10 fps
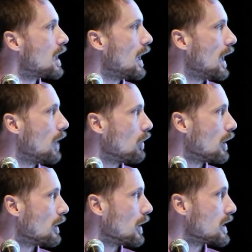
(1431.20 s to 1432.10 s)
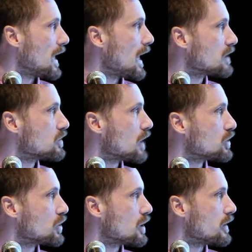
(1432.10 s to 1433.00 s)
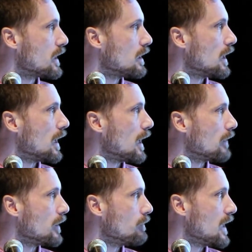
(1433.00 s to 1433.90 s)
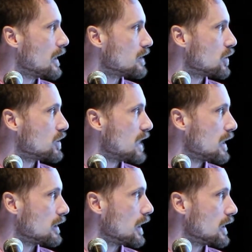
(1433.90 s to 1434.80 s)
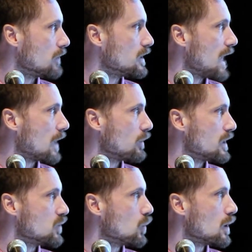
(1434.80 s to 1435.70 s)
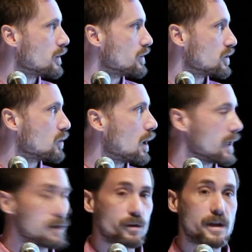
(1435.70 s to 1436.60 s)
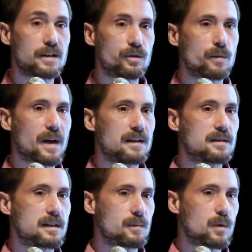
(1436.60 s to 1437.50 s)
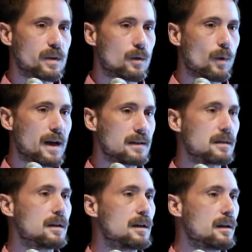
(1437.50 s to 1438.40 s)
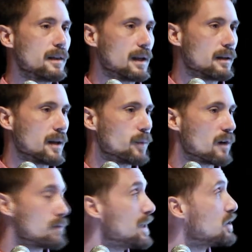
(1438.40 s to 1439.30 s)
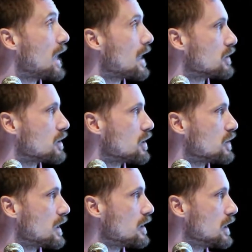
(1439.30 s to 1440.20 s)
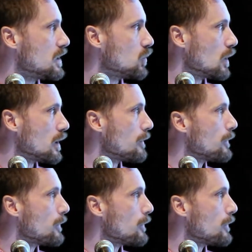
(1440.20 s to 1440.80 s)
or a tag structure that may associate a given tag with each word. There's strong interdependencies between the ways that part of speech tags are associated with each word.